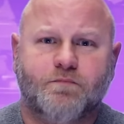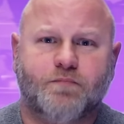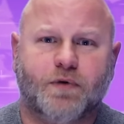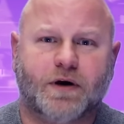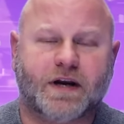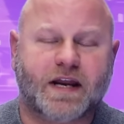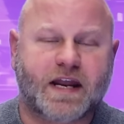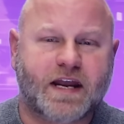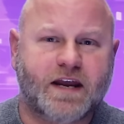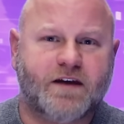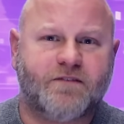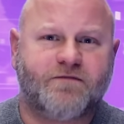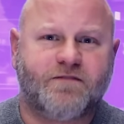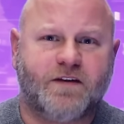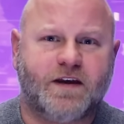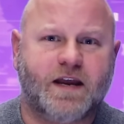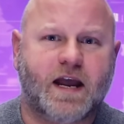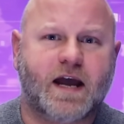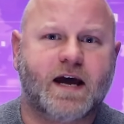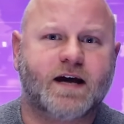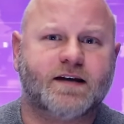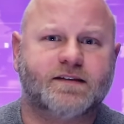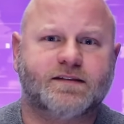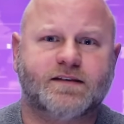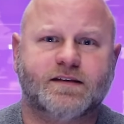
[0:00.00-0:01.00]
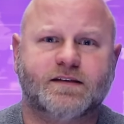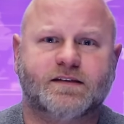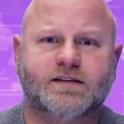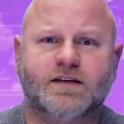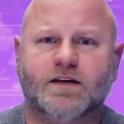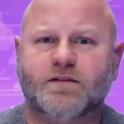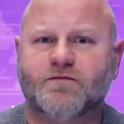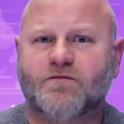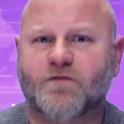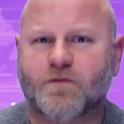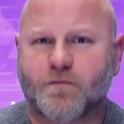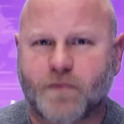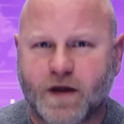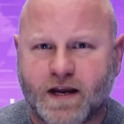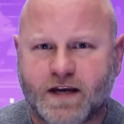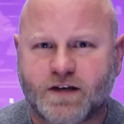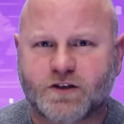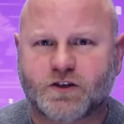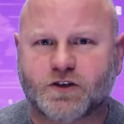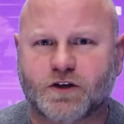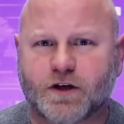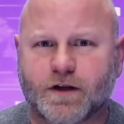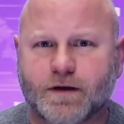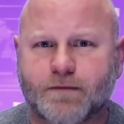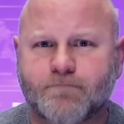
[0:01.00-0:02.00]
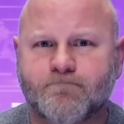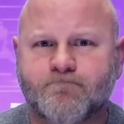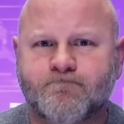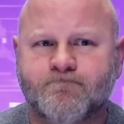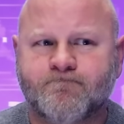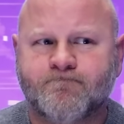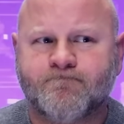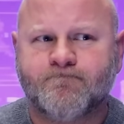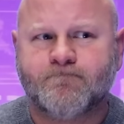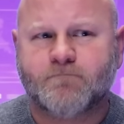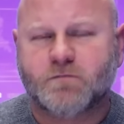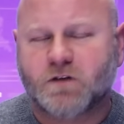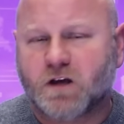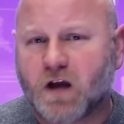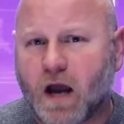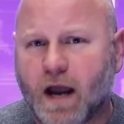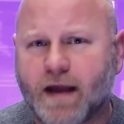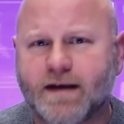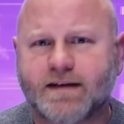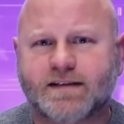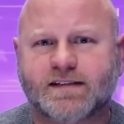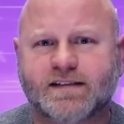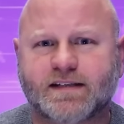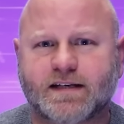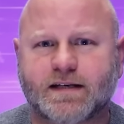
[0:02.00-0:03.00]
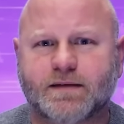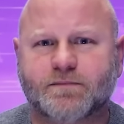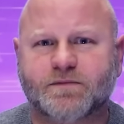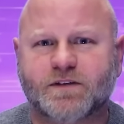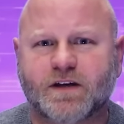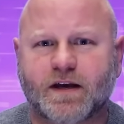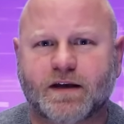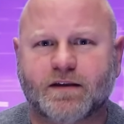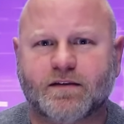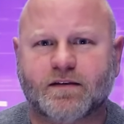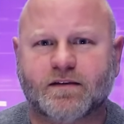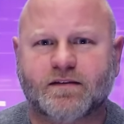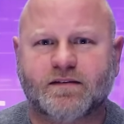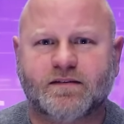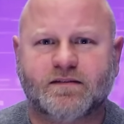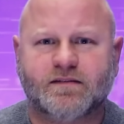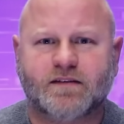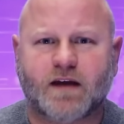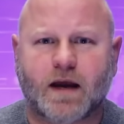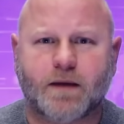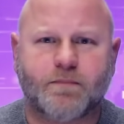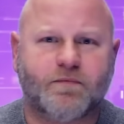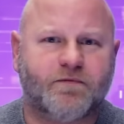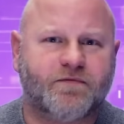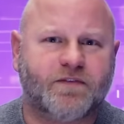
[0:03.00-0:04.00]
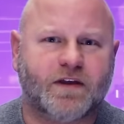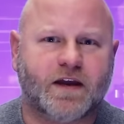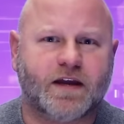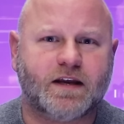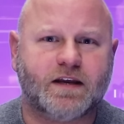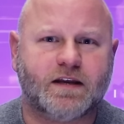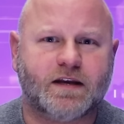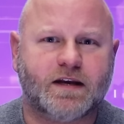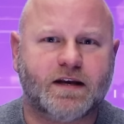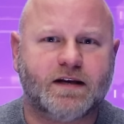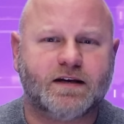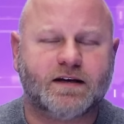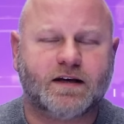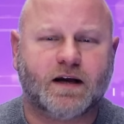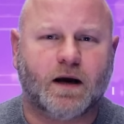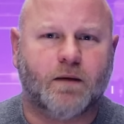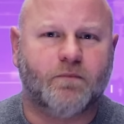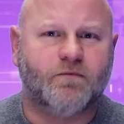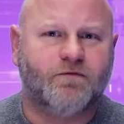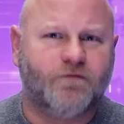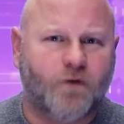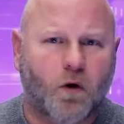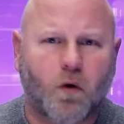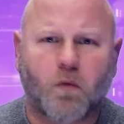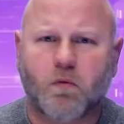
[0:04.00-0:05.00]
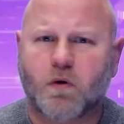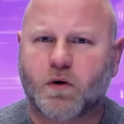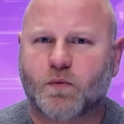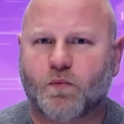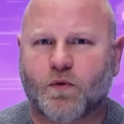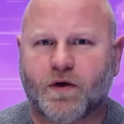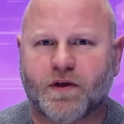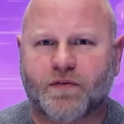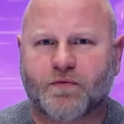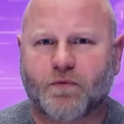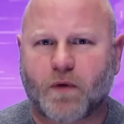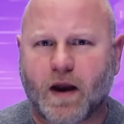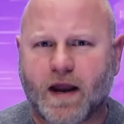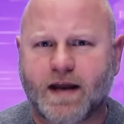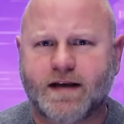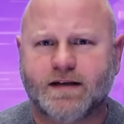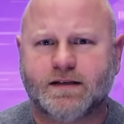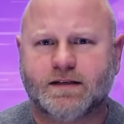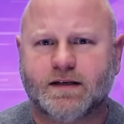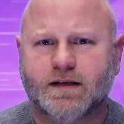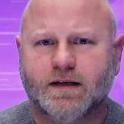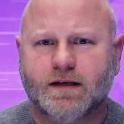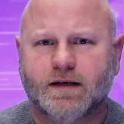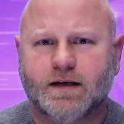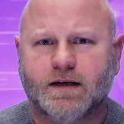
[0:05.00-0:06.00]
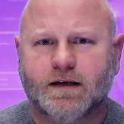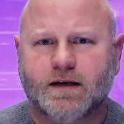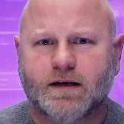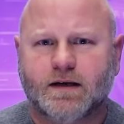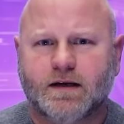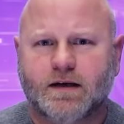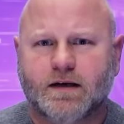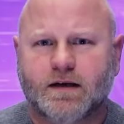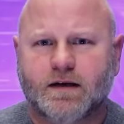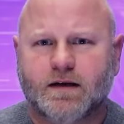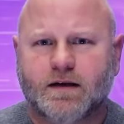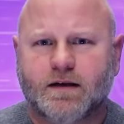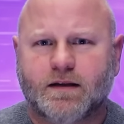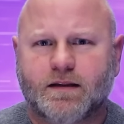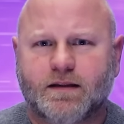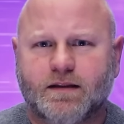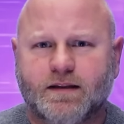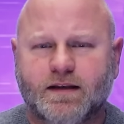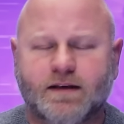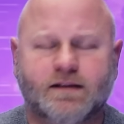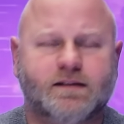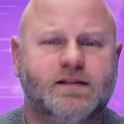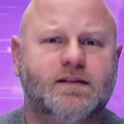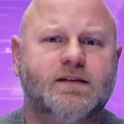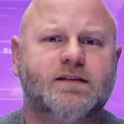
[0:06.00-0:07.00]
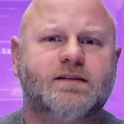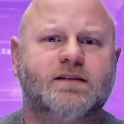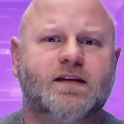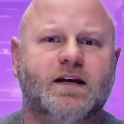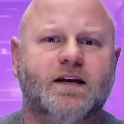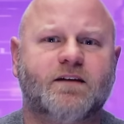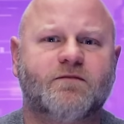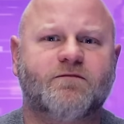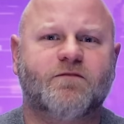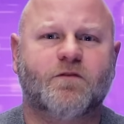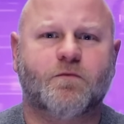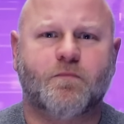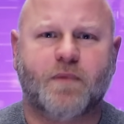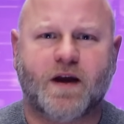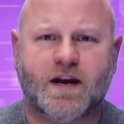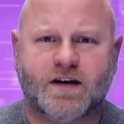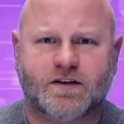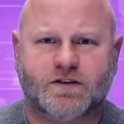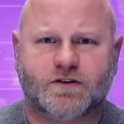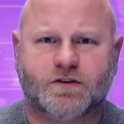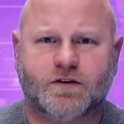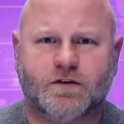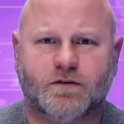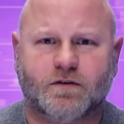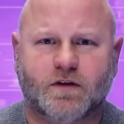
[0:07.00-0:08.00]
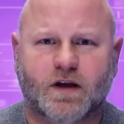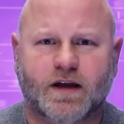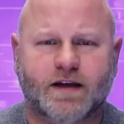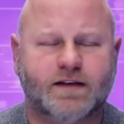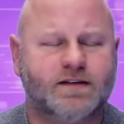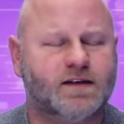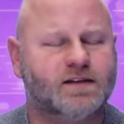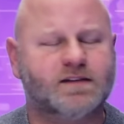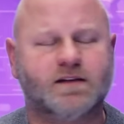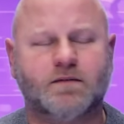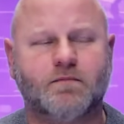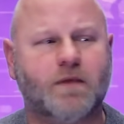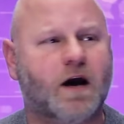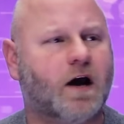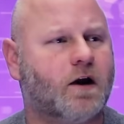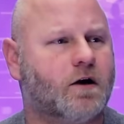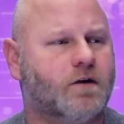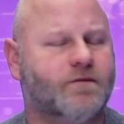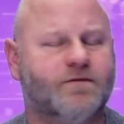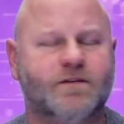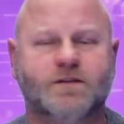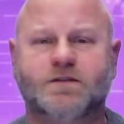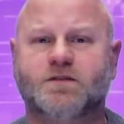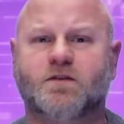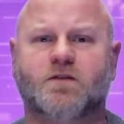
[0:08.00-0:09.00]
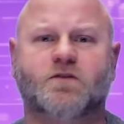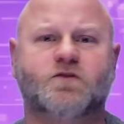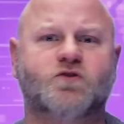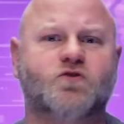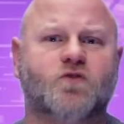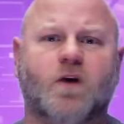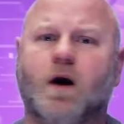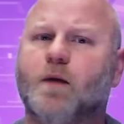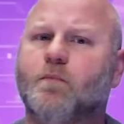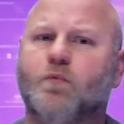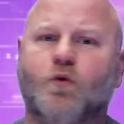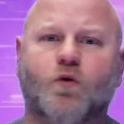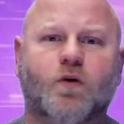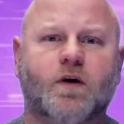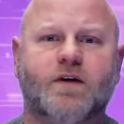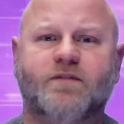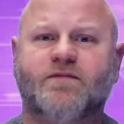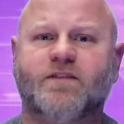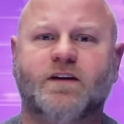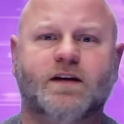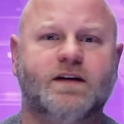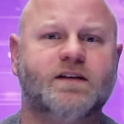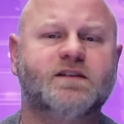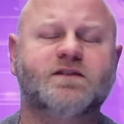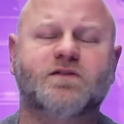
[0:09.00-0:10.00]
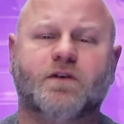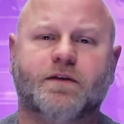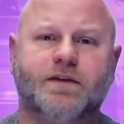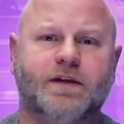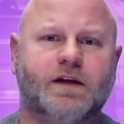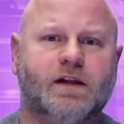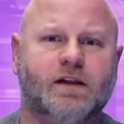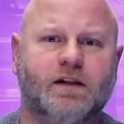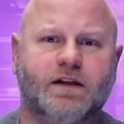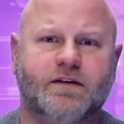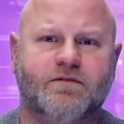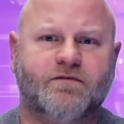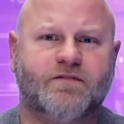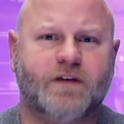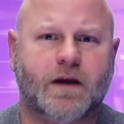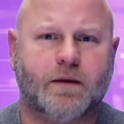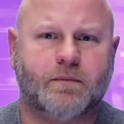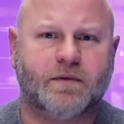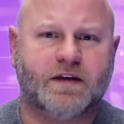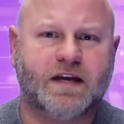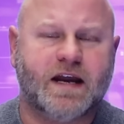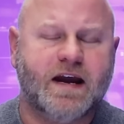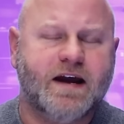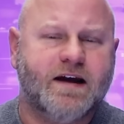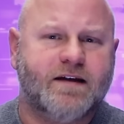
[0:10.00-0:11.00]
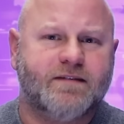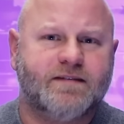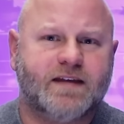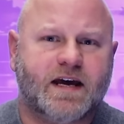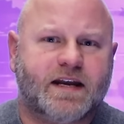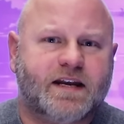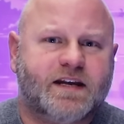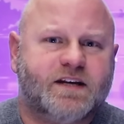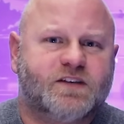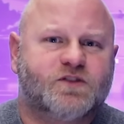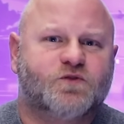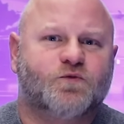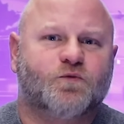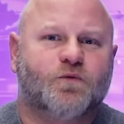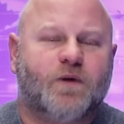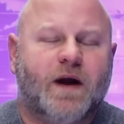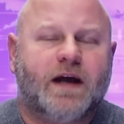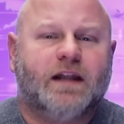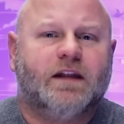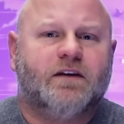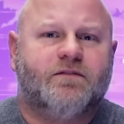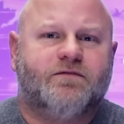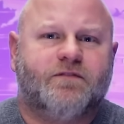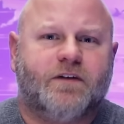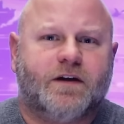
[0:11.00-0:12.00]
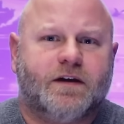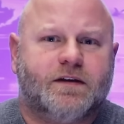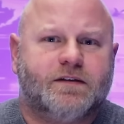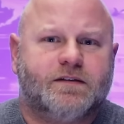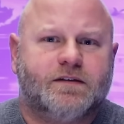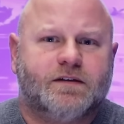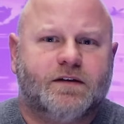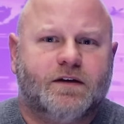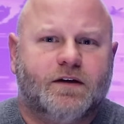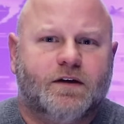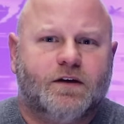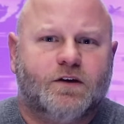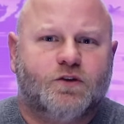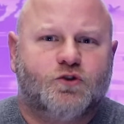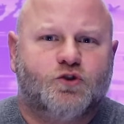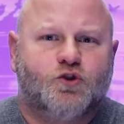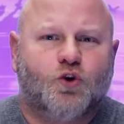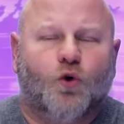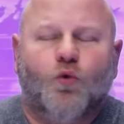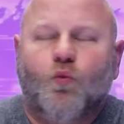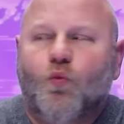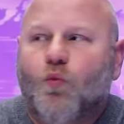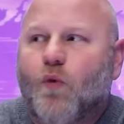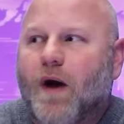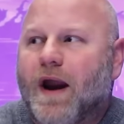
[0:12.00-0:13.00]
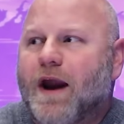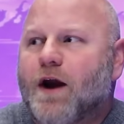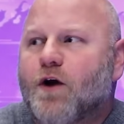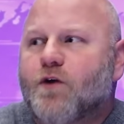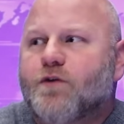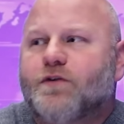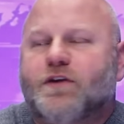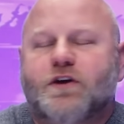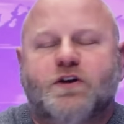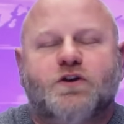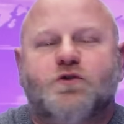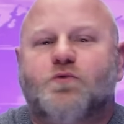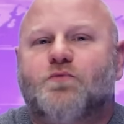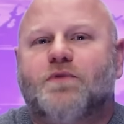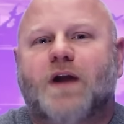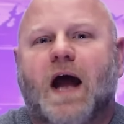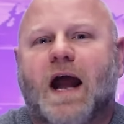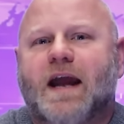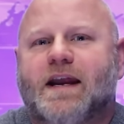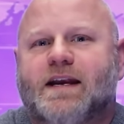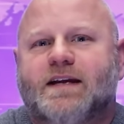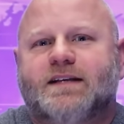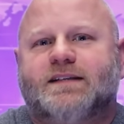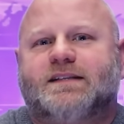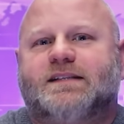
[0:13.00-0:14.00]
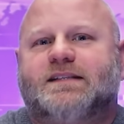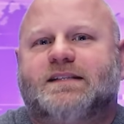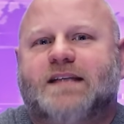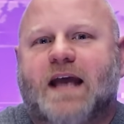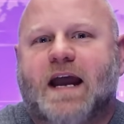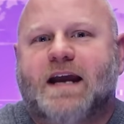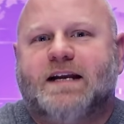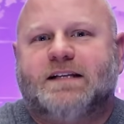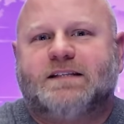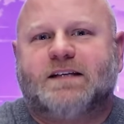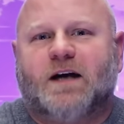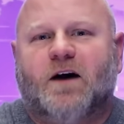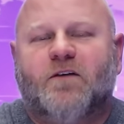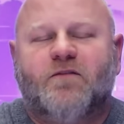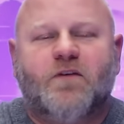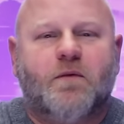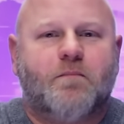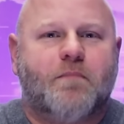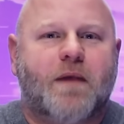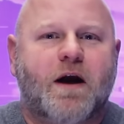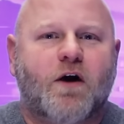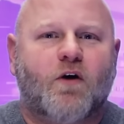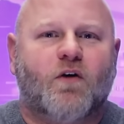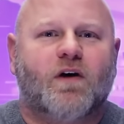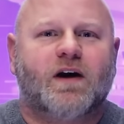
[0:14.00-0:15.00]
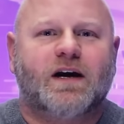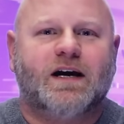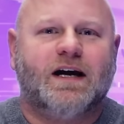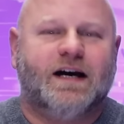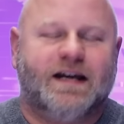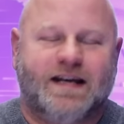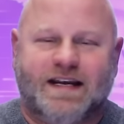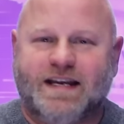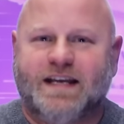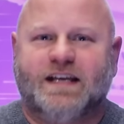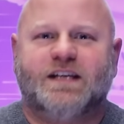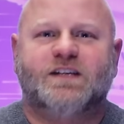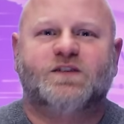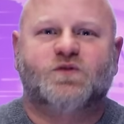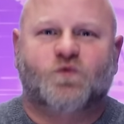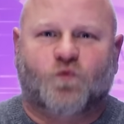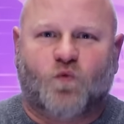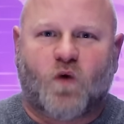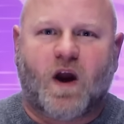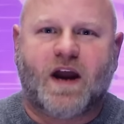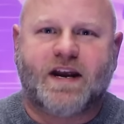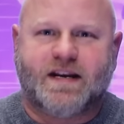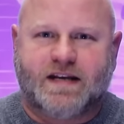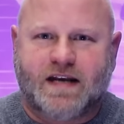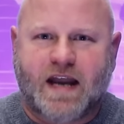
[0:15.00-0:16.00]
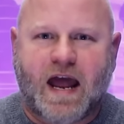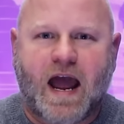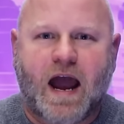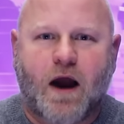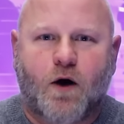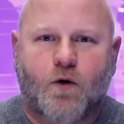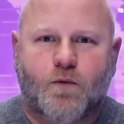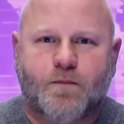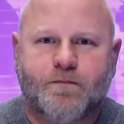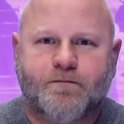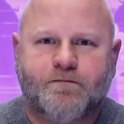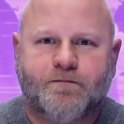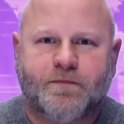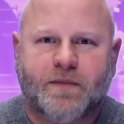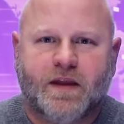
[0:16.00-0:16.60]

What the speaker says: But if he has this information, kind of seems like the type of thing you need to come forward with, right? This is information. It doesn't matter if it's on Trump or if it is on the Clinton family that is relevant to where the United States of America is right now.